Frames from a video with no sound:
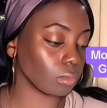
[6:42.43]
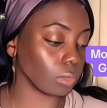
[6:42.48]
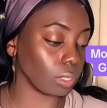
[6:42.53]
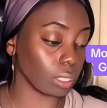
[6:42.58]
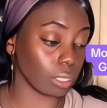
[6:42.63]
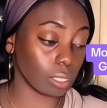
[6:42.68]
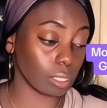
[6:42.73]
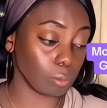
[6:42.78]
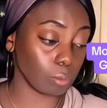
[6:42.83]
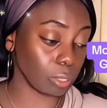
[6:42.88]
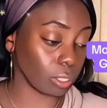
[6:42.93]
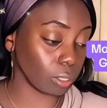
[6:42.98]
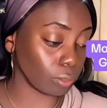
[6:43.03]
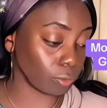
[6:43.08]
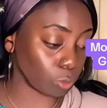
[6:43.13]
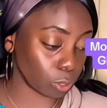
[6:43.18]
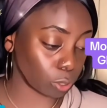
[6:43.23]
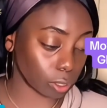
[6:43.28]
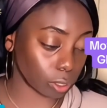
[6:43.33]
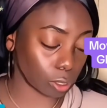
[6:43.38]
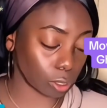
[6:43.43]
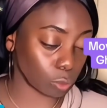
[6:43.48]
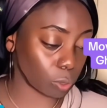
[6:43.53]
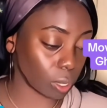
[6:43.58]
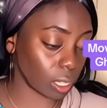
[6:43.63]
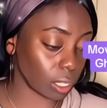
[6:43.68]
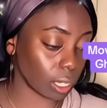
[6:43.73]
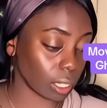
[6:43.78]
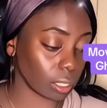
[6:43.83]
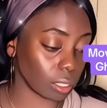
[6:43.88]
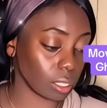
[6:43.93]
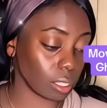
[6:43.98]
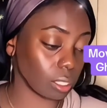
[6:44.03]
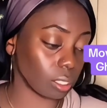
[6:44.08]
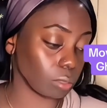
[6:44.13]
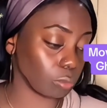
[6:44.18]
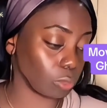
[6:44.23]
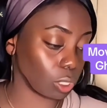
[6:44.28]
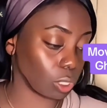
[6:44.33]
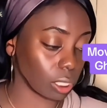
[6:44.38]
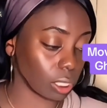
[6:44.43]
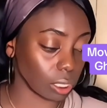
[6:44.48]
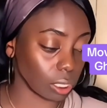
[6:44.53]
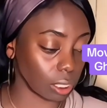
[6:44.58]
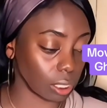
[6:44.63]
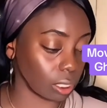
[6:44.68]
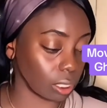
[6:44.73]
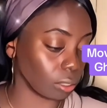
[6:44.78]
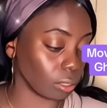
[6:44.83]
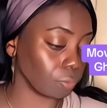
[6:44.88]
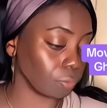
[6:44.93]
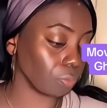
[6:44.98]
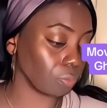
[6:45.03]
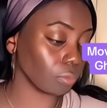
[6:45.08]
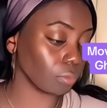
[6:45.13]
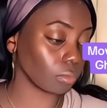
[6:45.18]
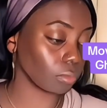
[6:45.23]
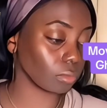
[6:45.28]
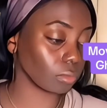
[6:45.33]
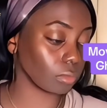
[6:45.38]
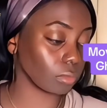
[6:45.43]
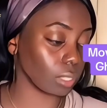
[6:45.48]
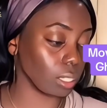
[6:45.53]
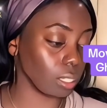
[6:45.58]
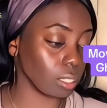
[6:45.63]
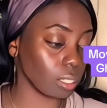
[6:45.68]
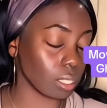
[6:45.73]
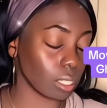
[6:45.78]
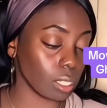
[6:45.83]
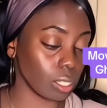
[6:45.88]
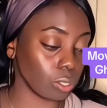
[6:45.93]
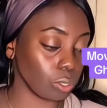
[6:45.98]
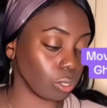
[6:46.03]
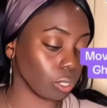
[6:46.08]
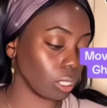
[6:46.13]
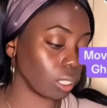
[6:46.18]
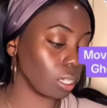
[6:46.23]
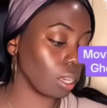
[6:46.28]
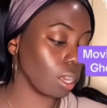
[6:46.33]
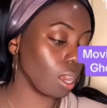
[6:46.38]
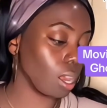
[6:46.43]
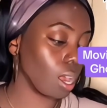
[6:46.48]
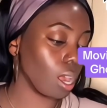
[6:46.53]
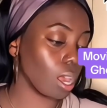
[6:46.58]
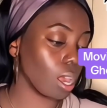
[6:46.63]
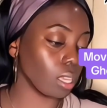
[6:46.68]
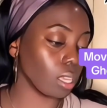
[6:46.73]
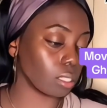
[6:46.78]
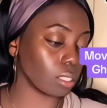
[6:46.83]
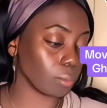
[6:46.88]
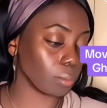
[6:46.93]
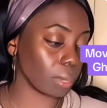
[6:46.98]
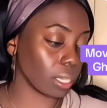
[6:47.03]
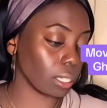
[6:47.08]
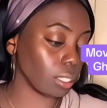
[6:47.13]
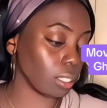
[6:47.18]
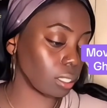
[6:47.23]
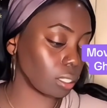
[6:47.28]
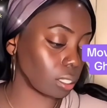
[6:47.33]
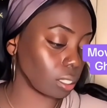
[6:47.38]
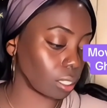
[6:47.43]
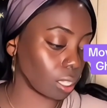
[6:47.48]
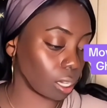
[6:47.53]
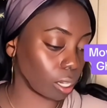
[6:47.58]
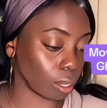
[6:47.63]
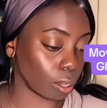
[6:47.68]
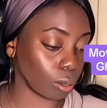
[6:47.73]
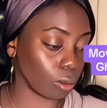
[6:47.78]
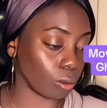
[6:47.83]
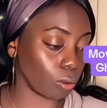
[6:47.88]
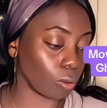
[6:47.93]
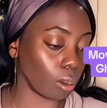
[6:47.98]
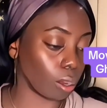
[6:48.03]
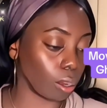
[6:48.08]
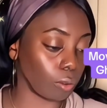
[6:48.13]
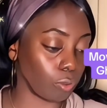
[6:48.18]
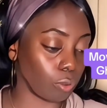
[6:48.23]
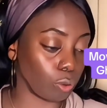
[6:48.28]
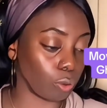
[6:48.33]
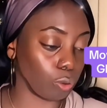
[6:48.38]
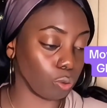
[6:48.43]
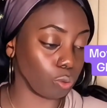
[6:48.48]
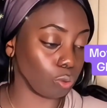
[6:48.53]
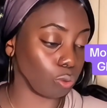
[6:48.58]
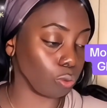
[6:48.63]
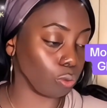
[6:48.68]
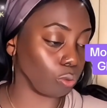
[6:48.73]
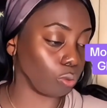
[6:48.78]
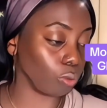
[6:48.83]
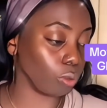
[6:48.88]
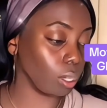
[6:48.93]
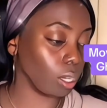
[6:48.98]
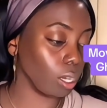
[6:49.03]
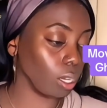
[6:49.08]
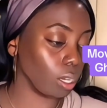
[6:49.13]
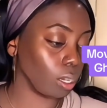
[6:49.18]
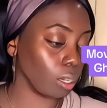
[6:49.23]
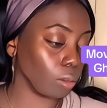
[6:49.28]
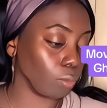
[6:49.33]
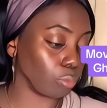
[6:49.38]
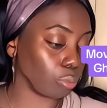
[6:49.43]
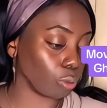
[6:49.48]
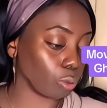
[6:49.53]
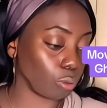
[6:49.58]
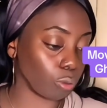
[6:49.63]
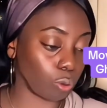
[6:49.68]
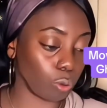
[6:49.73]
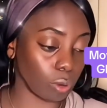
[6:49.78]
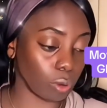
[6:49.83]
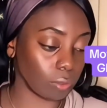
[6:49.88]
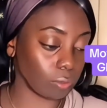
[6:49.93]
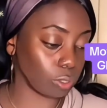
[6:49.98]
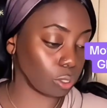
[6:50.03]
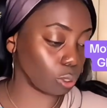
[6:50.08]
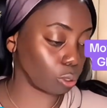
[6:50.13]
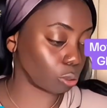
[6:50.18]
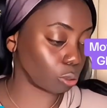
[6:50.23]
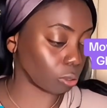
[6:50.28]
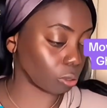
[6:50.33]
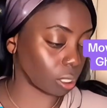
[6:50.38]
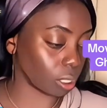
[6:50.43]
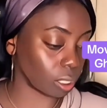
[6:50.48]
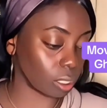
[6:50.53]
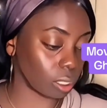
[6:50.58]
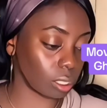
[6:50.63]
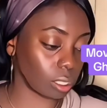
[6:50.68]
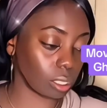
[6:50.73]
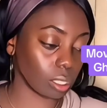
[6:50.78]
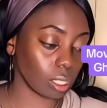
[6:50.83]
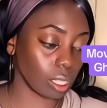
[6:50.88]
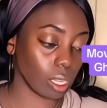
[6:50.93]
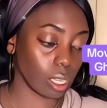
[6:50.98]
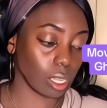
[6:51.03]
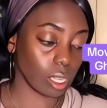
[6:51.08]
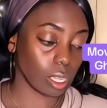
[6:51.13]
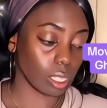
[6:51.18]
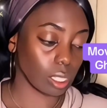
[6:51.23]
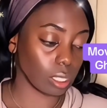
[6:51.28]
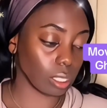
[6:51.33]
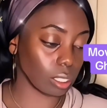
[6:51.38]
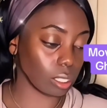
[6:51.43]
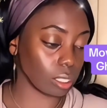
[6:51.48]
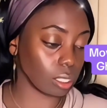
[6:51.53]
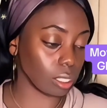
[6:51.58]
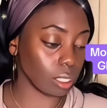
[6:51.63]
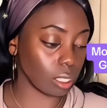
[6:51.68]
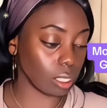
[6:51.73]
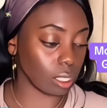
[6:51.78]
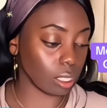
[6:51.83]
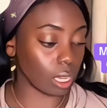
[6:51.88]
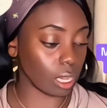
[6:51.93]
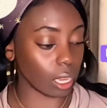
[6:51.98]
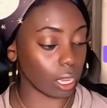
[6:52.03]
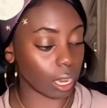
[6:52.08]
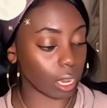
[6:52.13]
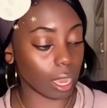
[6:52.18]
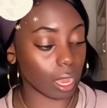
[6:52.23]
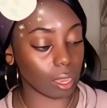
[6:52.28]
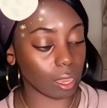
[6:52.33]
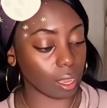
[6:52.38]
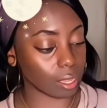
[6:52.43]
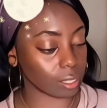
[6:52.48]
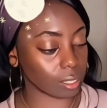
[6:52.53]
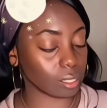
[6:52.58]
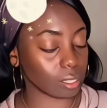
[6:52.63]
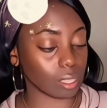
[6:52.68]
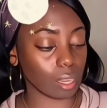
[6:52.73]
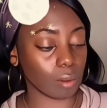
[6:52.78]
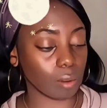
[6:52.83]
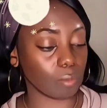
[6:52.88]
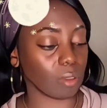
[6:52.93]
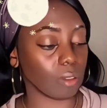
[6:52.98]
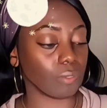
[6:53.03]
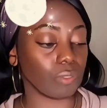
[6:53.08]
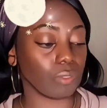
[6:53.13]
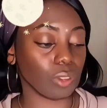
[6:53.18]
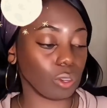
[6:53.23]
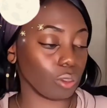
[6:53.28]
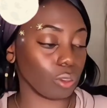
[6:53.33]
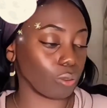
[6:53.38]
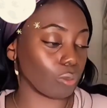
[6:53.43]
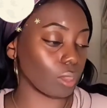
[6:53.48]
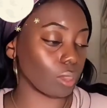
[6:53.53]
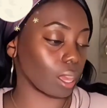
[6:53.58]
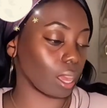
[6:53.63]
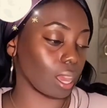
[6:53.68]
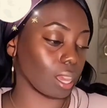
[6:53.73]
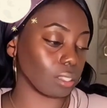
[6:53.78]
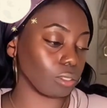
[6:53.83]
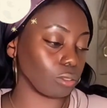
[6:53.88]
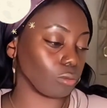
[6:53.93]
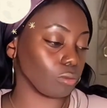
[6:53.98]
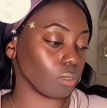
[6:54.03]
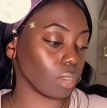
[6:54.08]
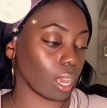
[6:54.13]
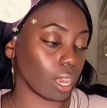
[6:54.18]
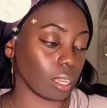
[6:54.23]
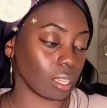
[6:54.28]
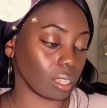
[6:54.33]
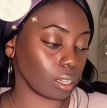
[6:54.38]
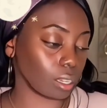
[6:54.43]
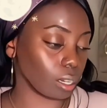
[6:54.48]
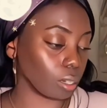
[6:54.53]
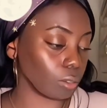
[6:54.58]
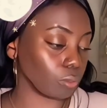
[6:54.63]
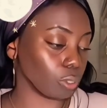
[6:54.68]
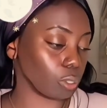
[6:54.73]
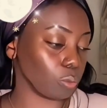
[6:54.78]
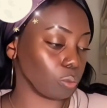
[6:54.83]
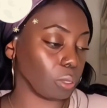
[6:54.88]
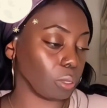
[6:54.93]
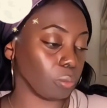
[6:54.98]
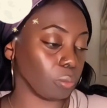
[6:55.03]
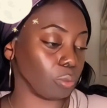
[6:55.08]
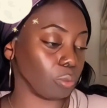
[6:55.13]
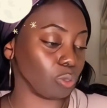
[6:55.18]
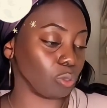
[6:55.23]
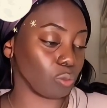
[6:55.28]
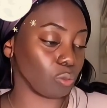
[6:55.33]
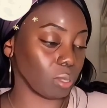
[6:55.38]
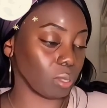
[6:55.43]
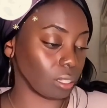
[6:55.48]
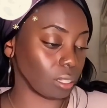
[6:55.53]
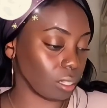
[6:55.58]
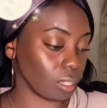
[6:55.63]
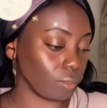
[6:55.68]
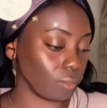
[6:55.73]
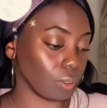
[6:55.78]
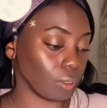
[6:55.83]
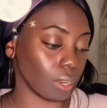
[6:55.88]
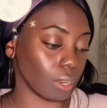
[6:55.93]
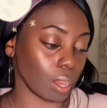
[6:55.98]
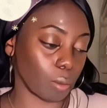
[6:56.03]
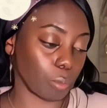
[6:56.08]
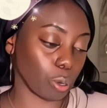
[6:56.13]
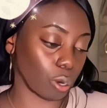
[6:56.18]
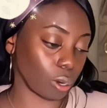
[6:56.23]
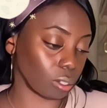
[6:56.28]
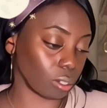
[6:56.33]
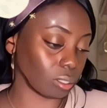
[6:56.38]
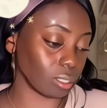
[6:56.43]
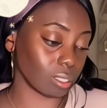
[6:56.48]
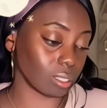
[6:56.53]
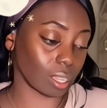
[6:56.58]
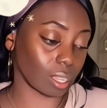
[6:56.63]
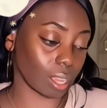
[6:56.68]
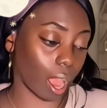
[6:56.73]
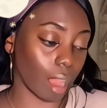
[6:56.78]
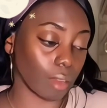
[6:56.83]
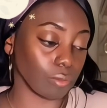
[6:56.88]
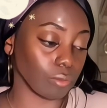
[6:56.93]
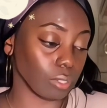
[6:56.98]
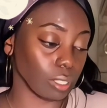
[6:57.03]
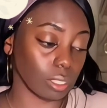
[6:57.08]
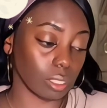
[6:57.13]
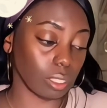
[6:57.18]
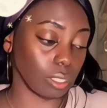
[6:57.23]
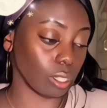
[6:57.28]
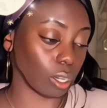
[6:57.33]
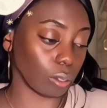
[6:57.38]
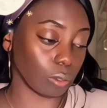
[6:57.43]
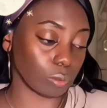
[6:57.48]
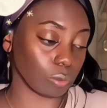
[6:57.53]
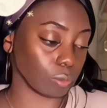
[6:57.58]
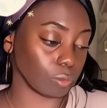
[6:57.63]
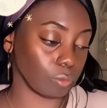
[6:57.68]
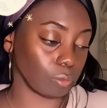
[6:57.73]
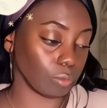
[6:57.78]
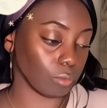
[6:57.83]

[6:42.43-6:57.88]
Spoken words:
This could be divorce as well. Like, there's some cheating here in this energy. And somebody needs to let go of who broke whoever's trust. There's a need. And I said in my video that I do not encourage people to be leaving their partners. Like, I really don't.